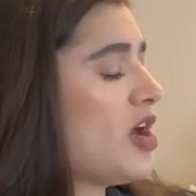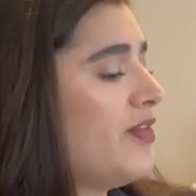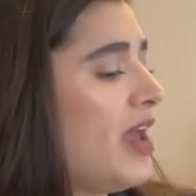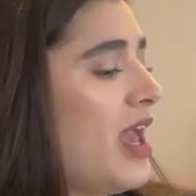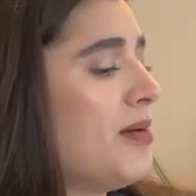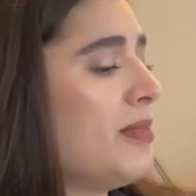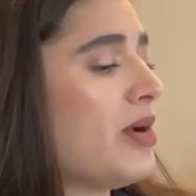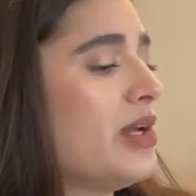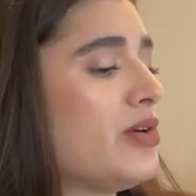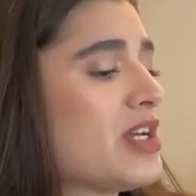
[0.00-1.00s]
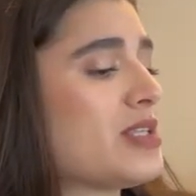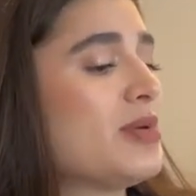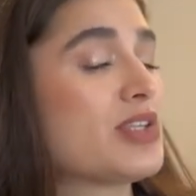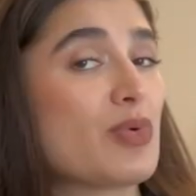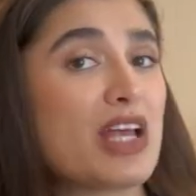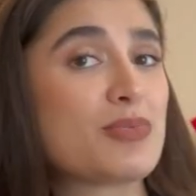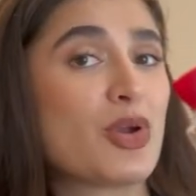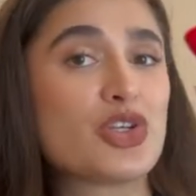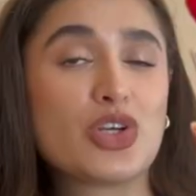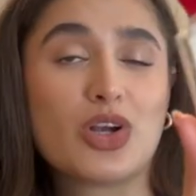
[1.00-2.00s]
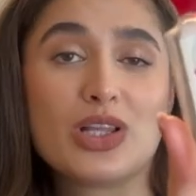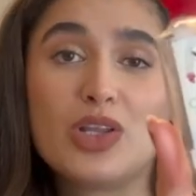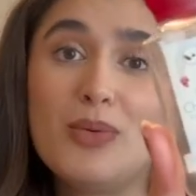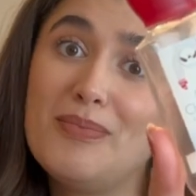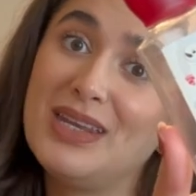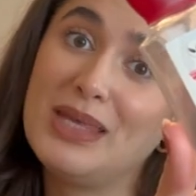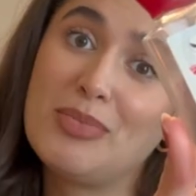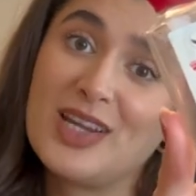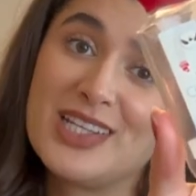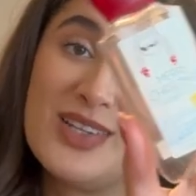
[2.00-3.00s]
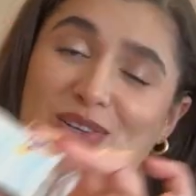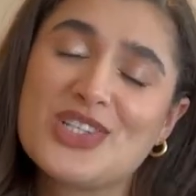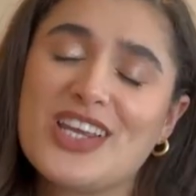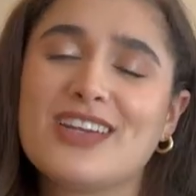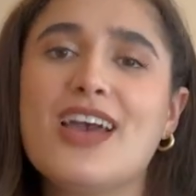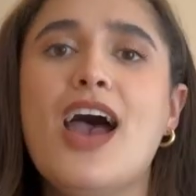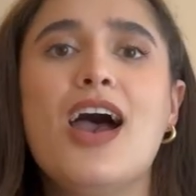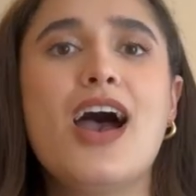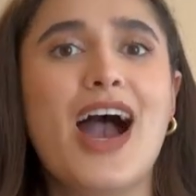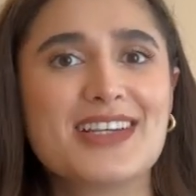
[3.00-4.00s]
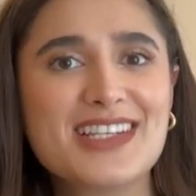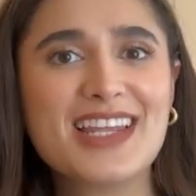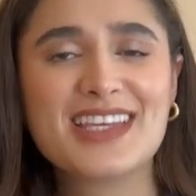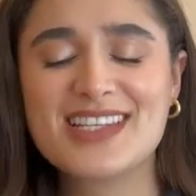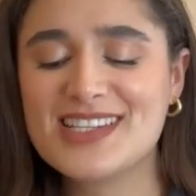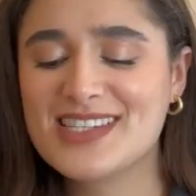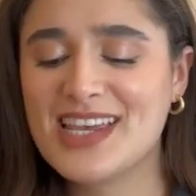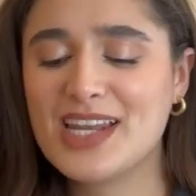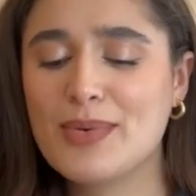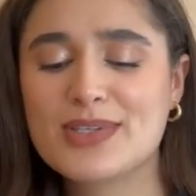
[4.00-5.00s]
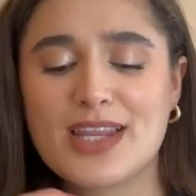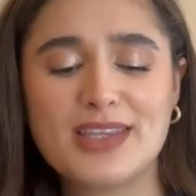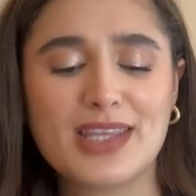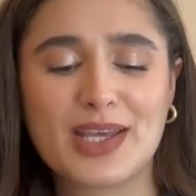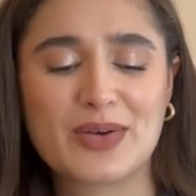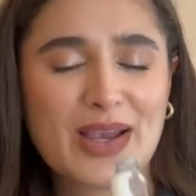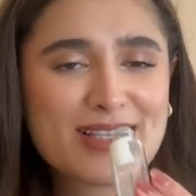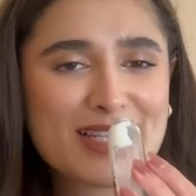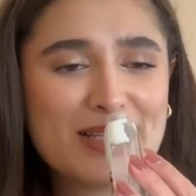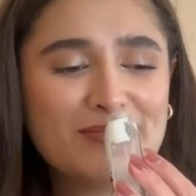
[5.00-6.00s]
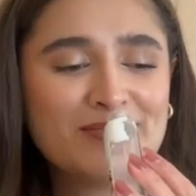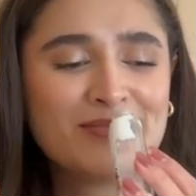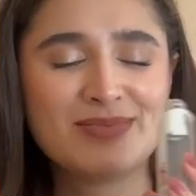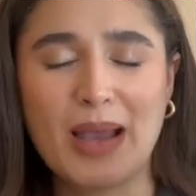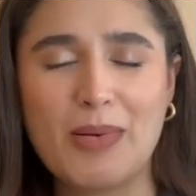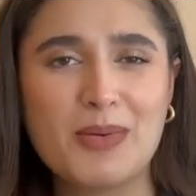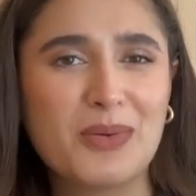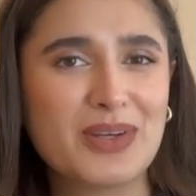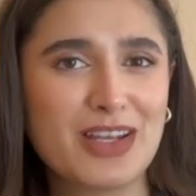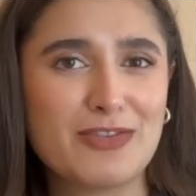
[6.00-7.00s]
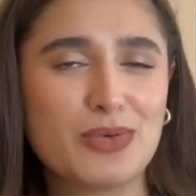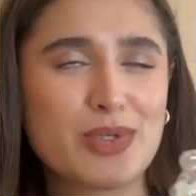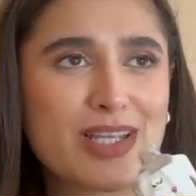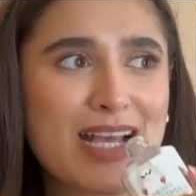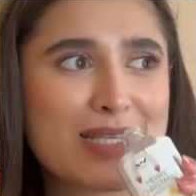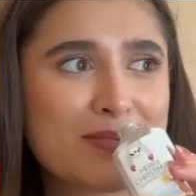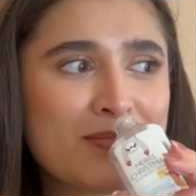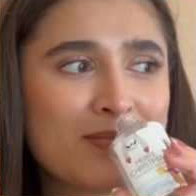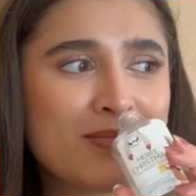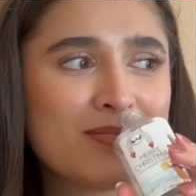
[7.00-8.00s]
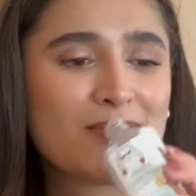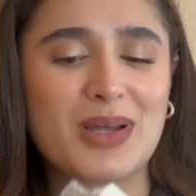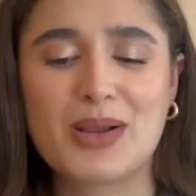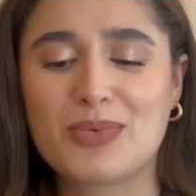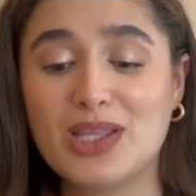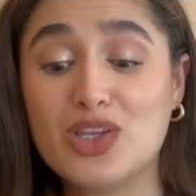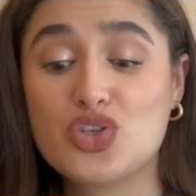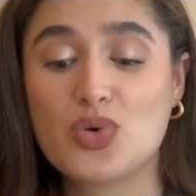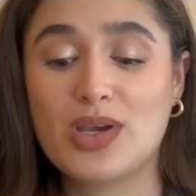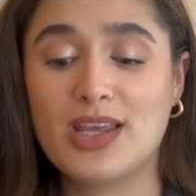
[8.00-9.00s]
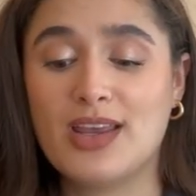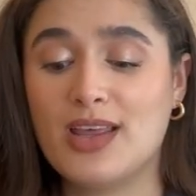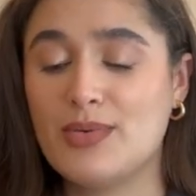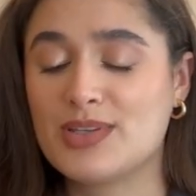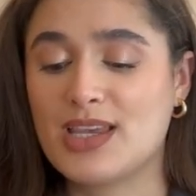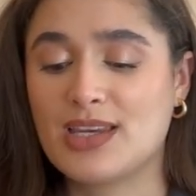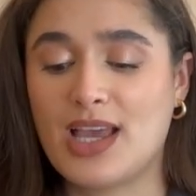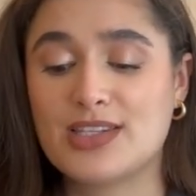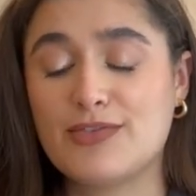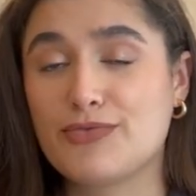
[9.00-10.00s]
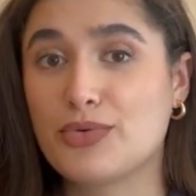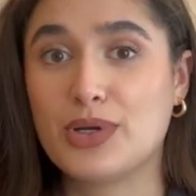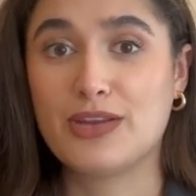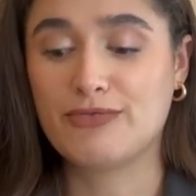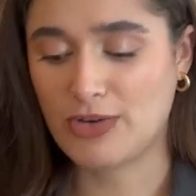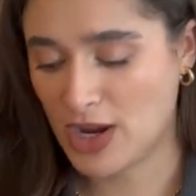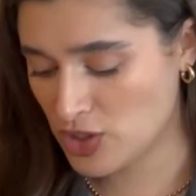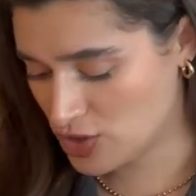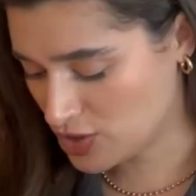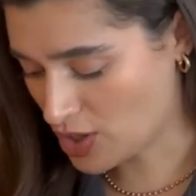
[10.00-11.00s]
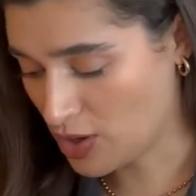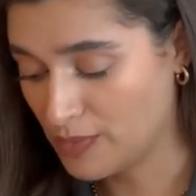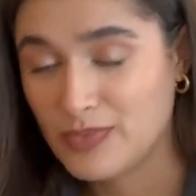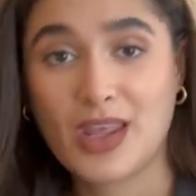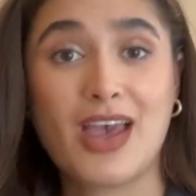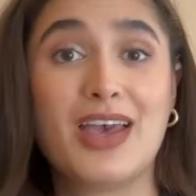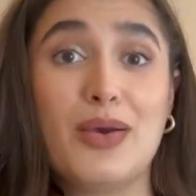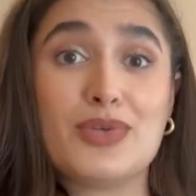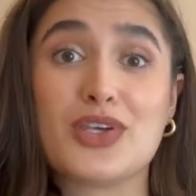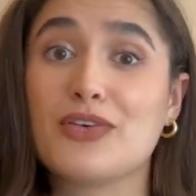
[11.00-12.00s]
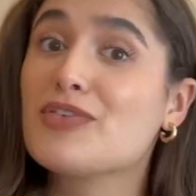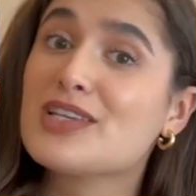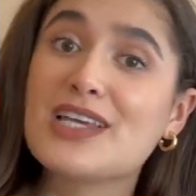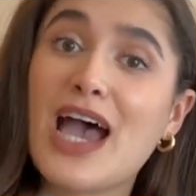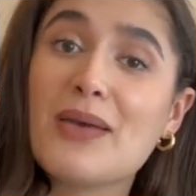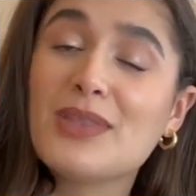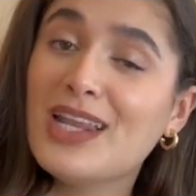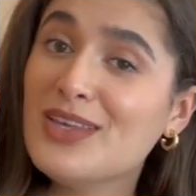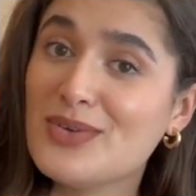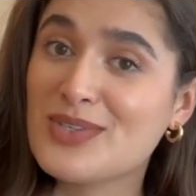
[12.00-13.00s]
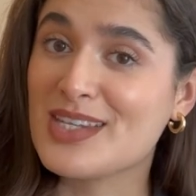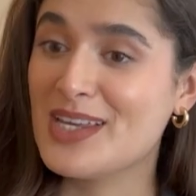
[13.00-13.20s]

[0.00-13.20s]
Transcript: off a Merry Christmas Raspberry Sugar little mini body lotion. I did like this scent. It was nothing like crazy. I probably wouldn't get a full size, but I really enjoyed it. It was like nice and fruity and fresh. So it was good for the time that I used